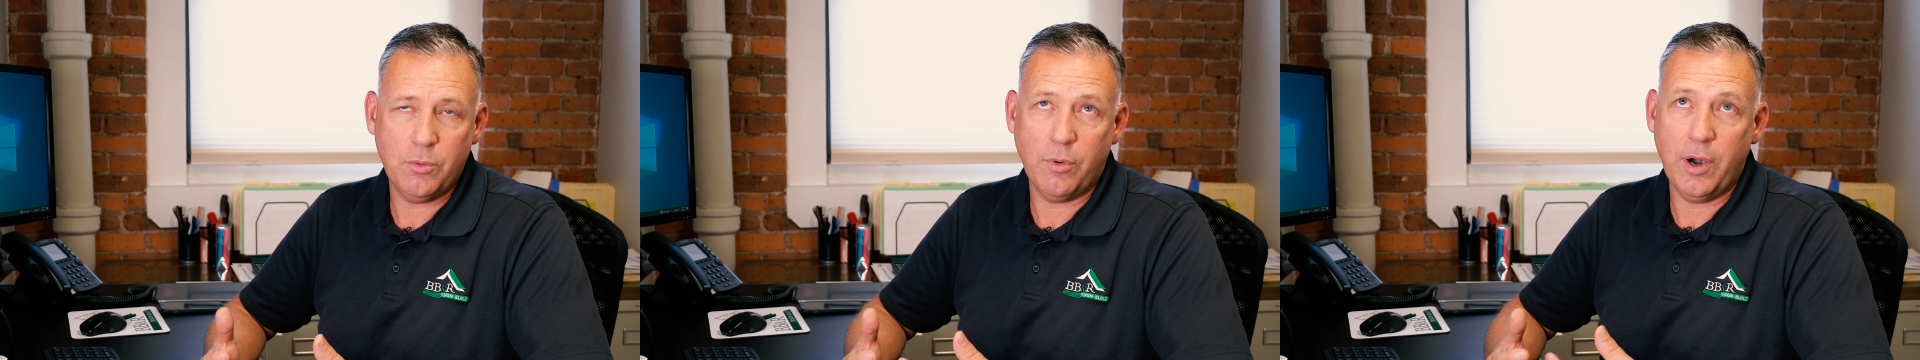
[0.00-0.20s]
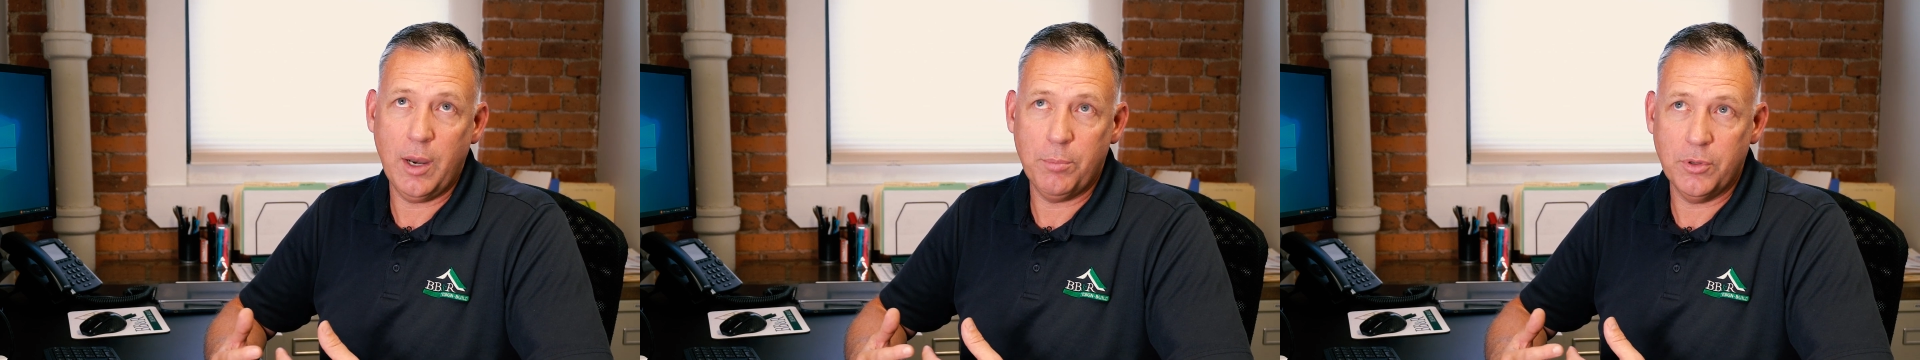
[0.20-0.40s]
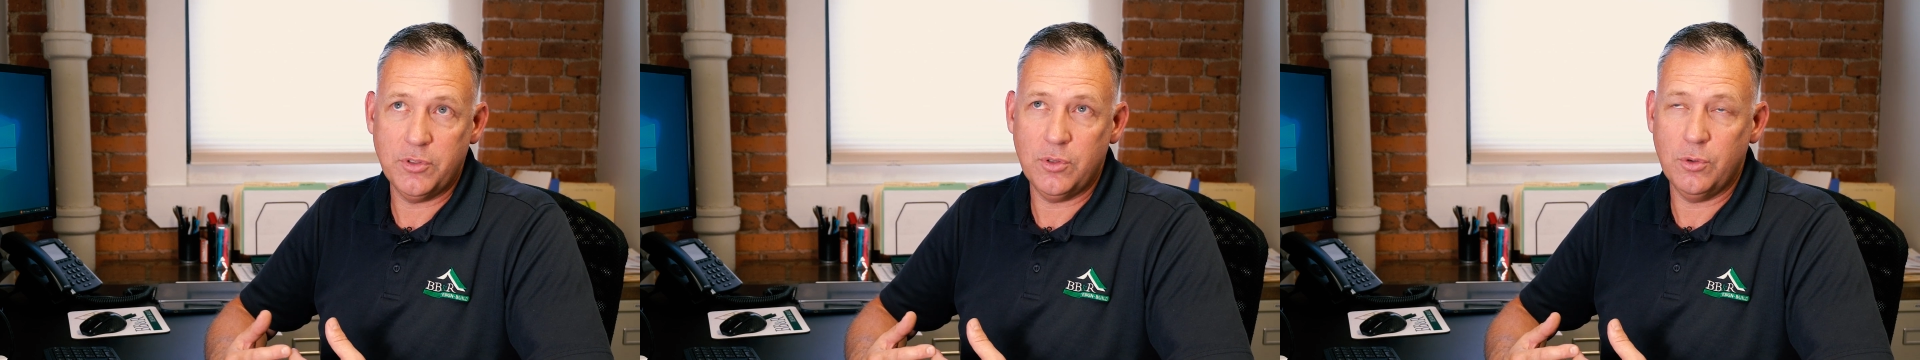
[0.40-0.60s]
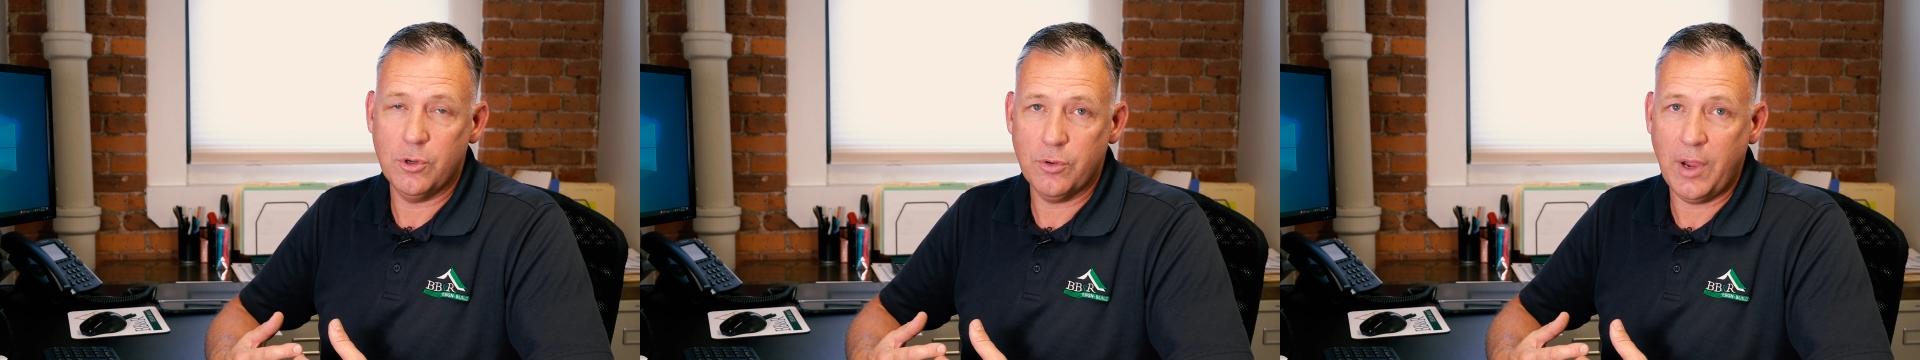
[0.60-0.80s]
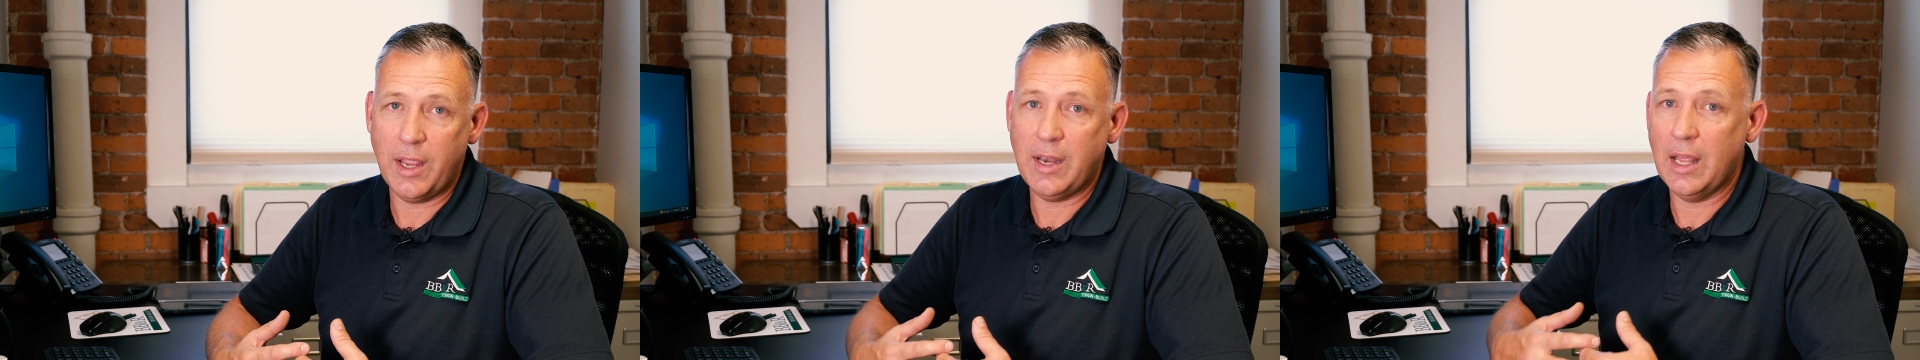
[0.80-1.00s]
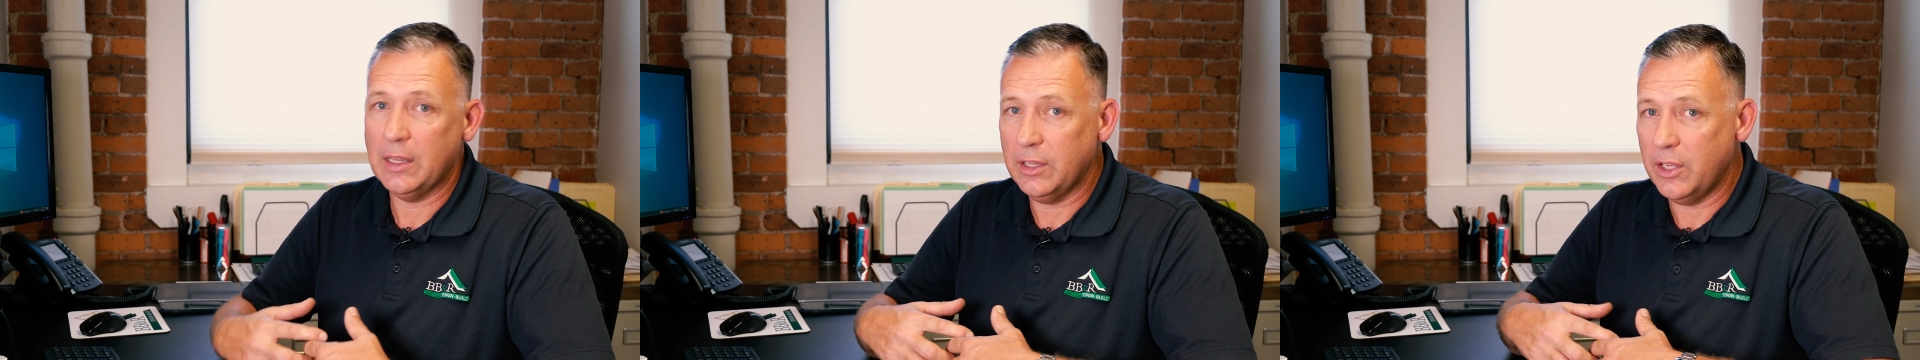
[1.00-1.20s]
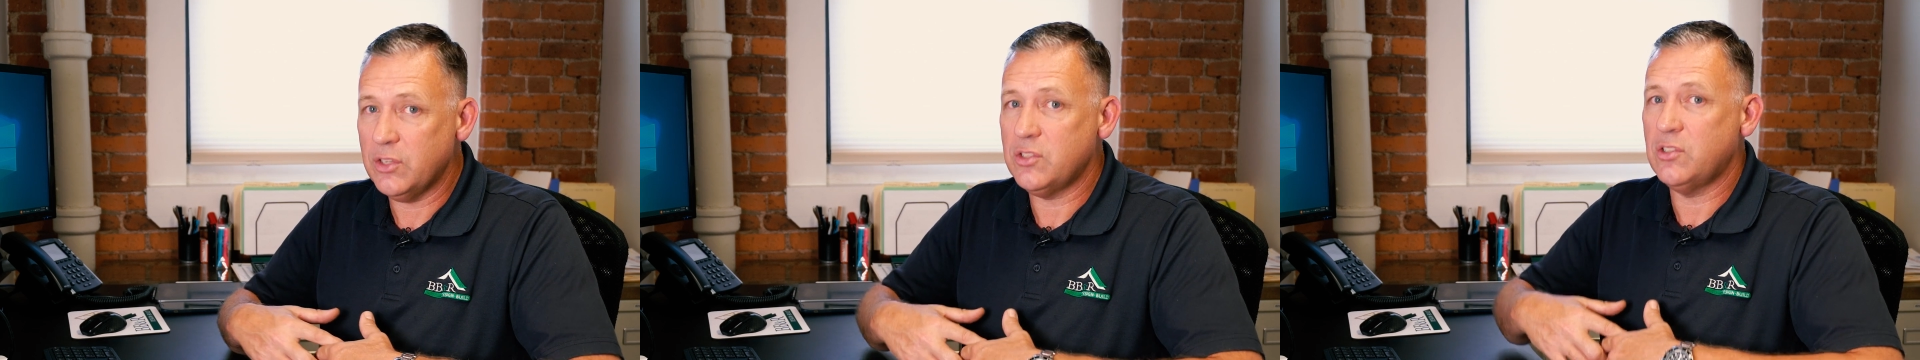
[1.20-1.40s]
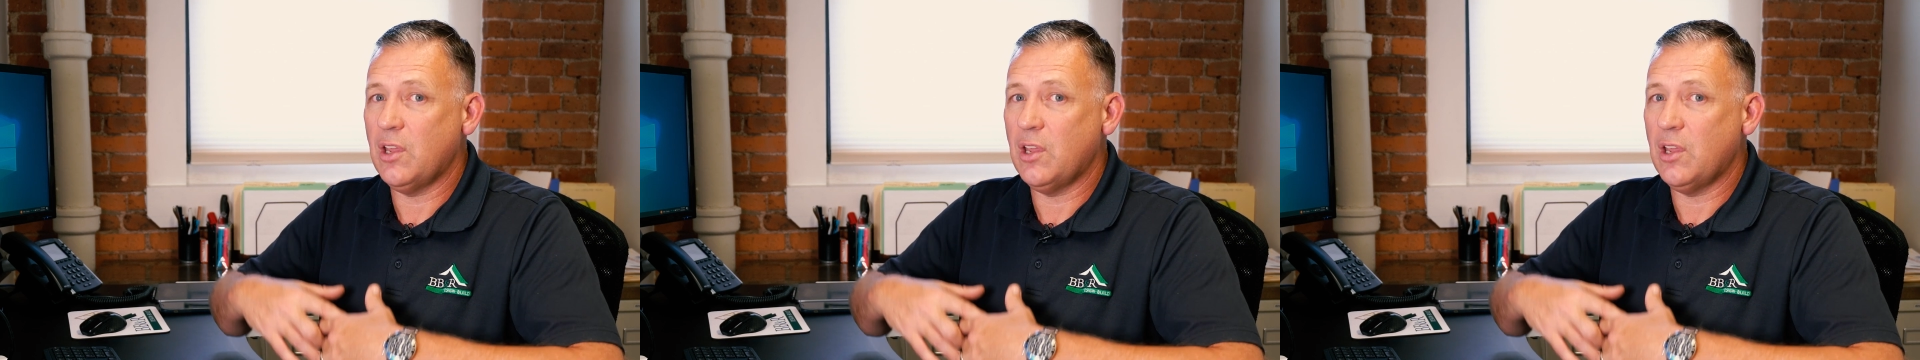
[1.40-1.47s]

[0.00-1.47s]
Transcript: we're able to create at least